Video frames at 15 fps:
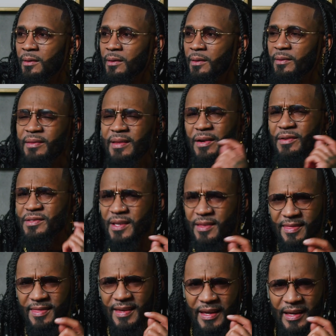There's a
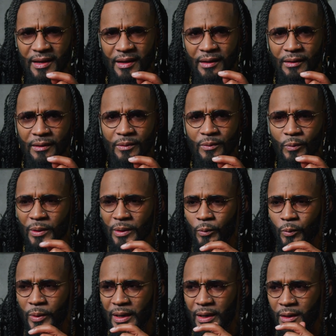thing
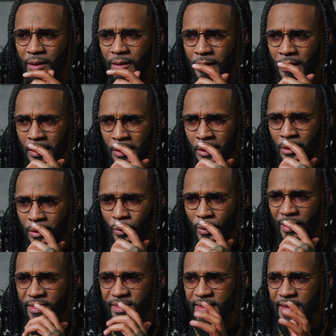where
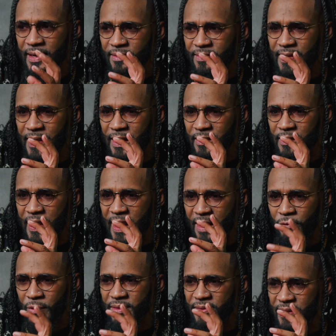we think that
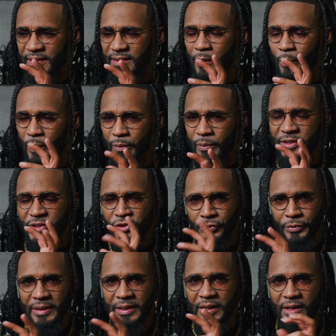everything that we
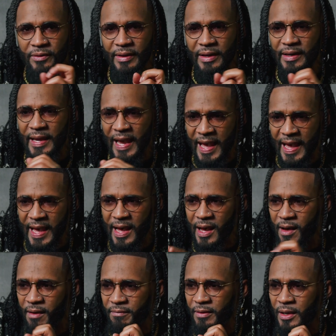retrieve and
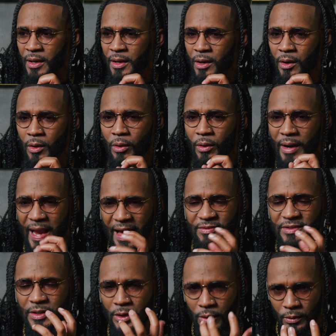have or have
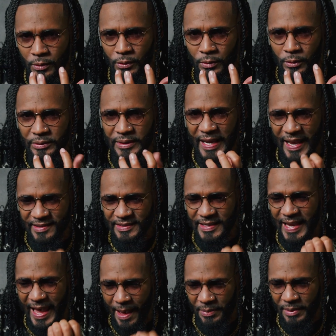to hold has to
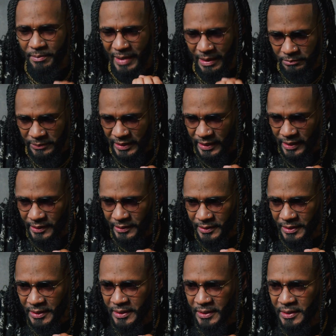happen by blood.
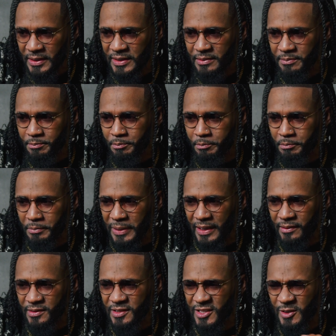
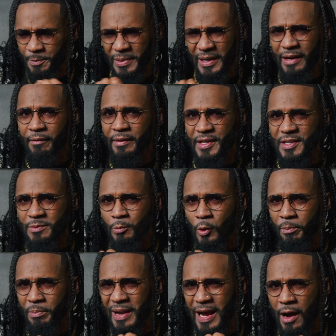But spirit is more
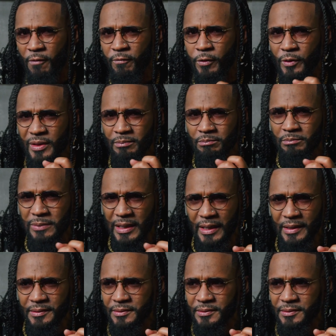powerful than blood.